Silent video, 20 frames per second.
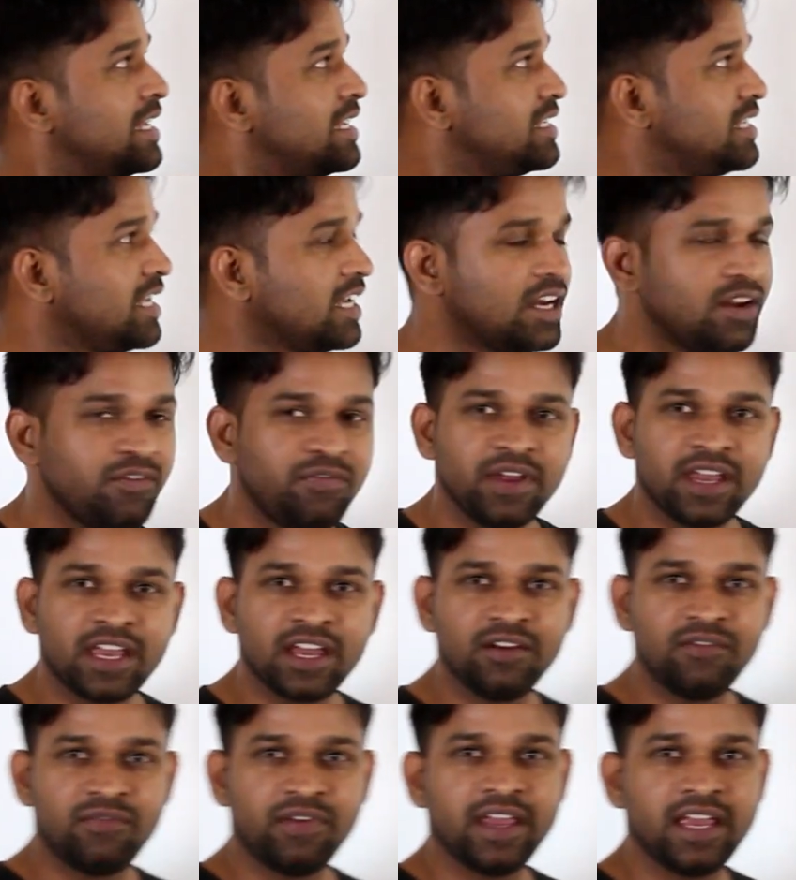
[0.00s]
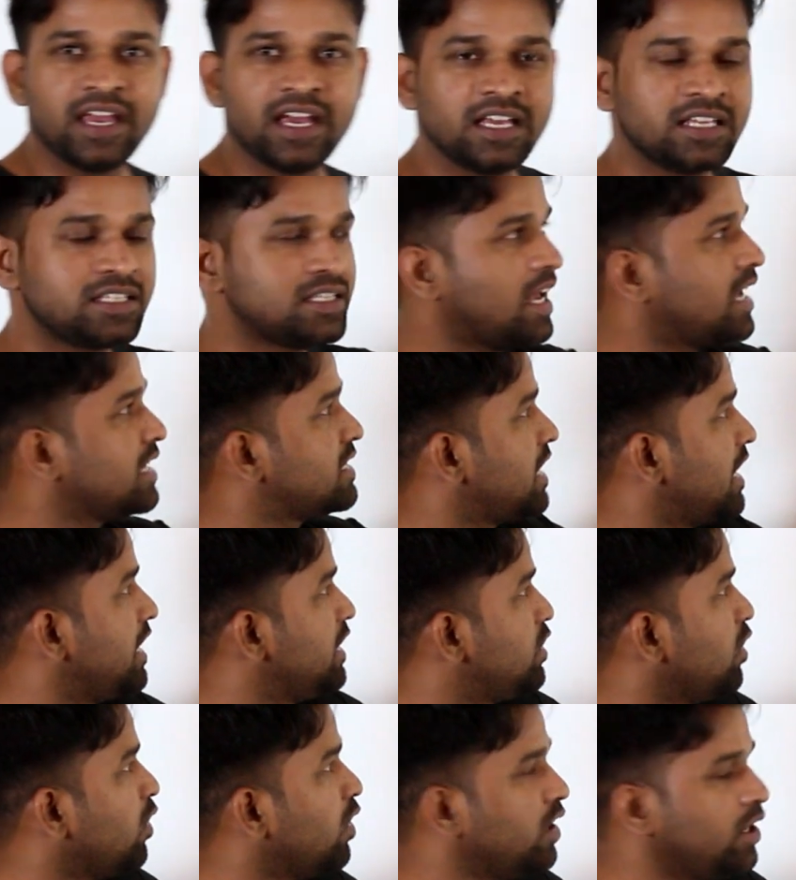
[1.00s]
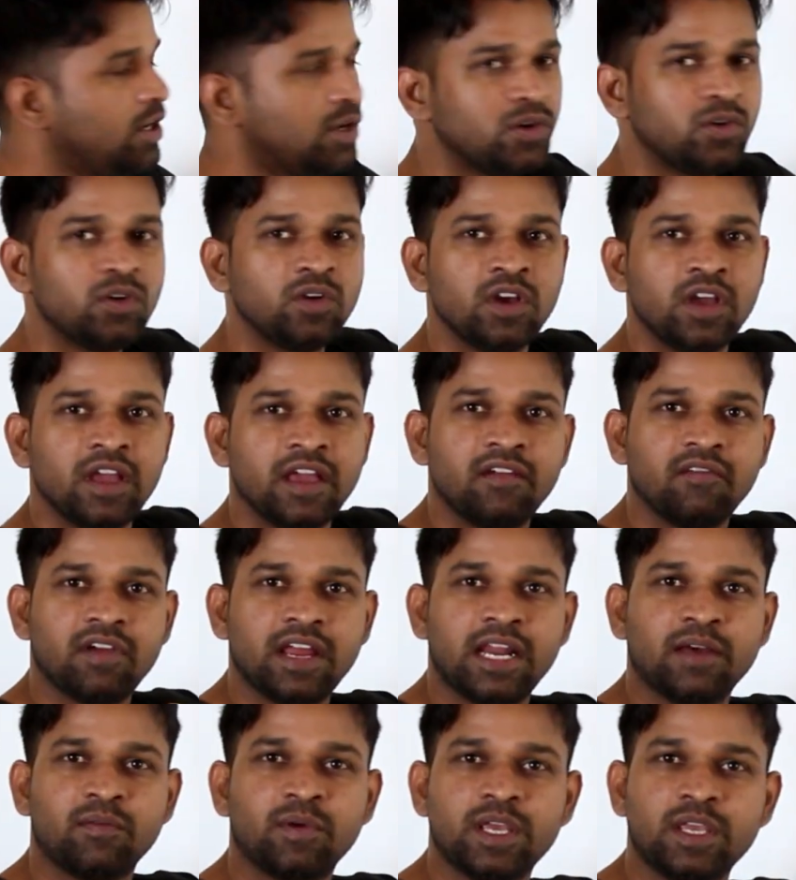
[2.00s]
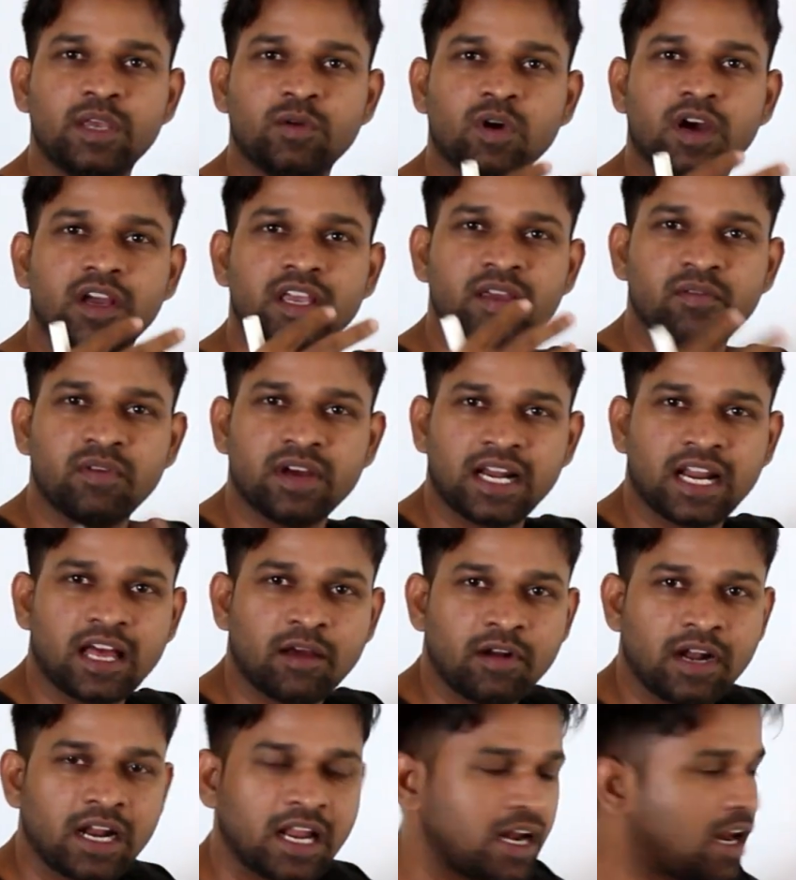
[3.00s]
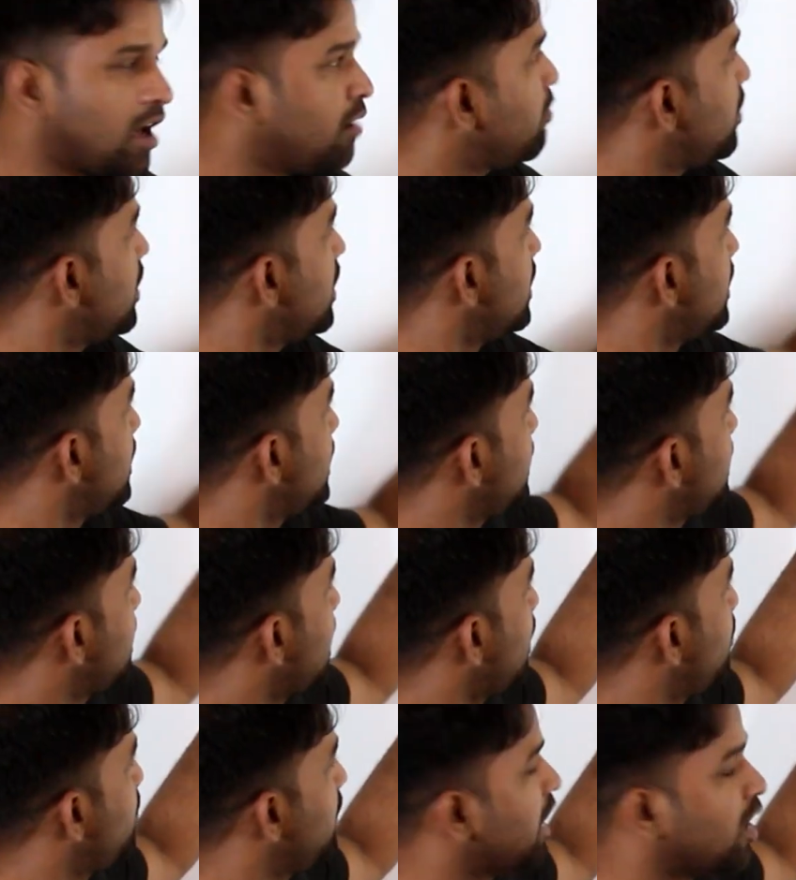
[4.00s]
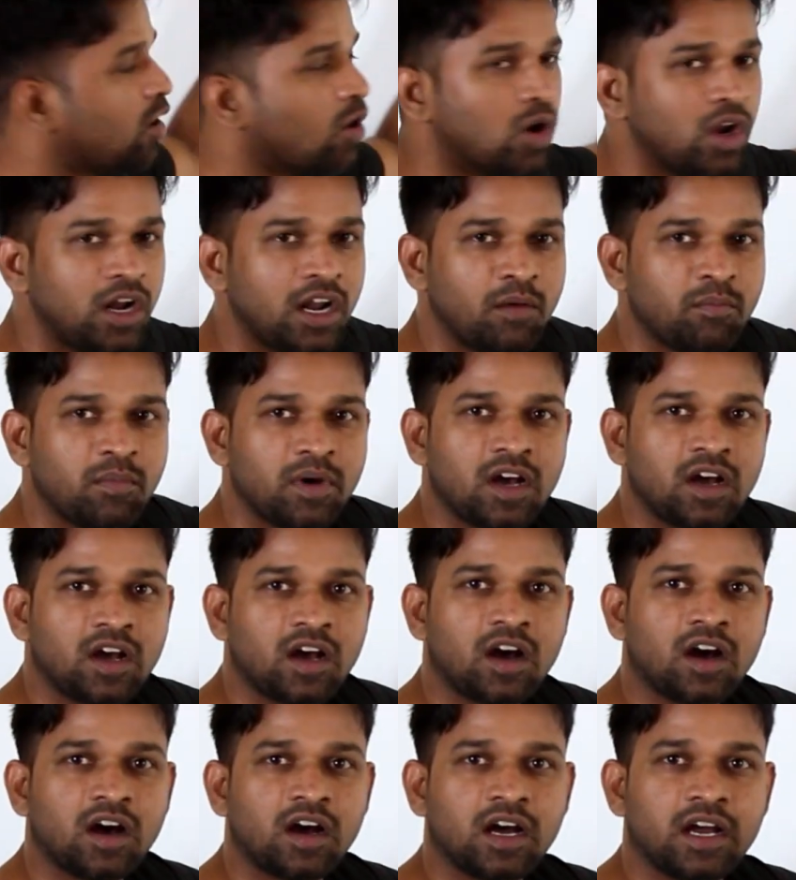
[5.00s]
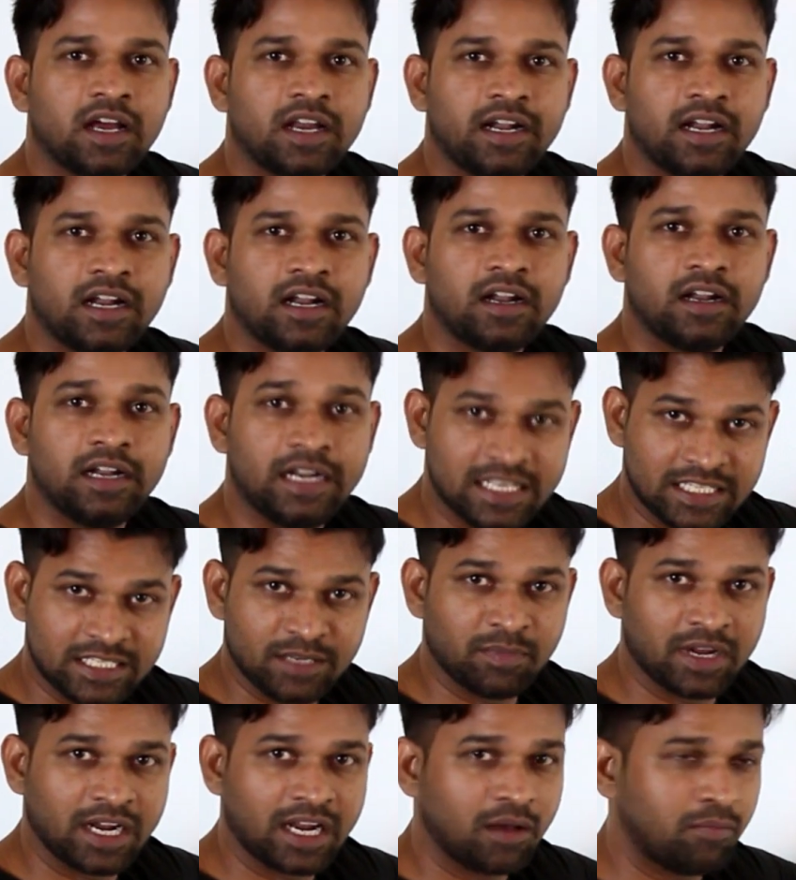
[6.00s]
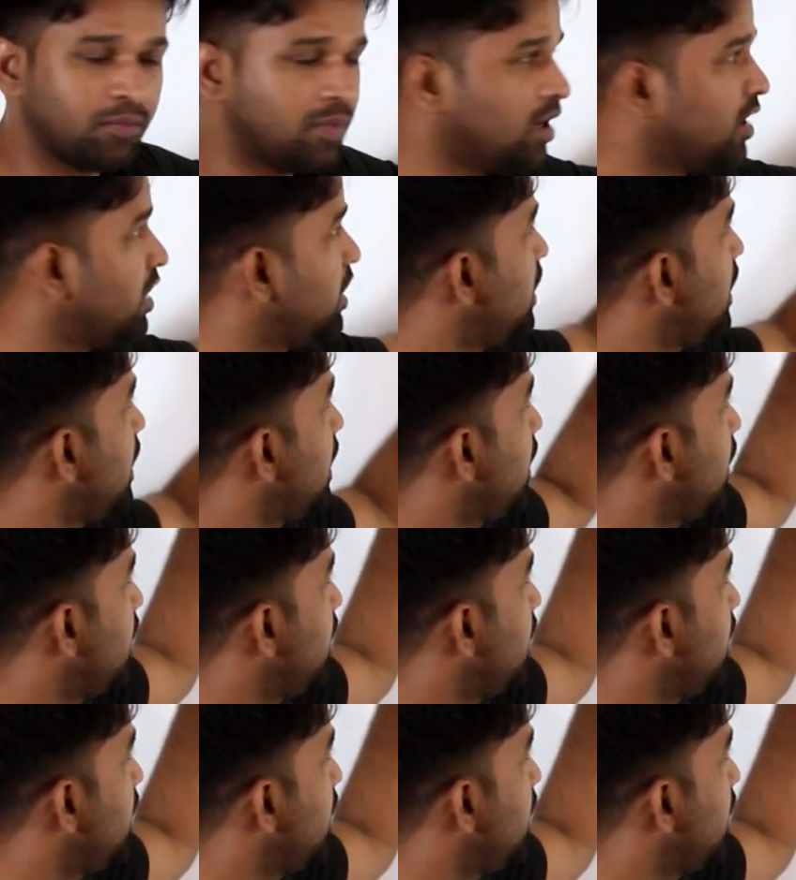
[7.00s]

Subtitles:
Significant figures, as I told you, whenever you are given a number, it can be a whole number or a decimal number.